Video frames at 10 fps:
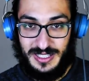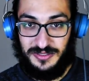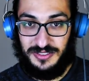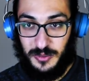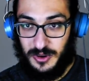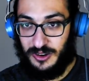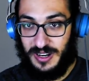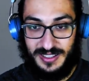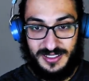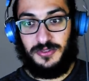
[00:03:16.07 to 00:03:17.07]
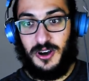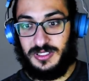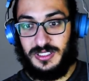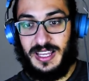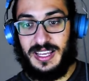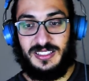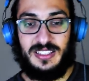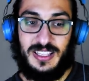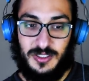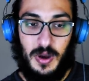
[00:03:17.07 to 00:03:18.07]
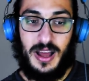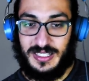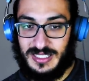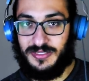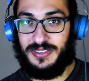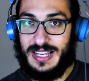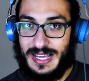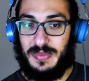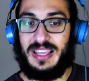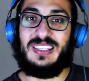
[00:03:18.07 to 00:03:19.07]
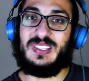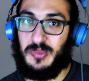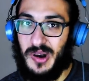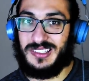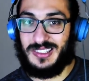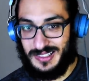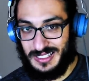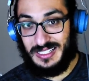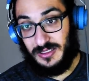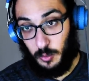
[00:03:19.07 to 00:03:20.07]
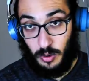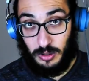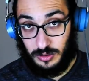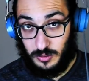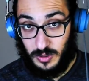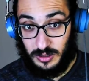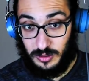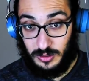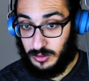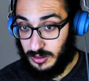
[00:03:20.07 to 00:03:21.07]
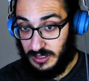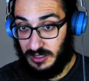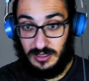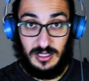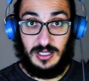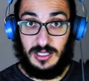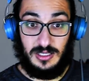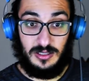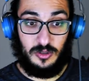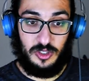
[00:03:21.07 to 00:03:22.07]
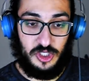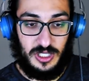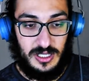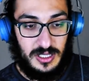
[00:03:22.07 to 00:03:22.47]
If they were like founded in 1991, he's definitely like made his presence in the world as well, not only in Indonesia.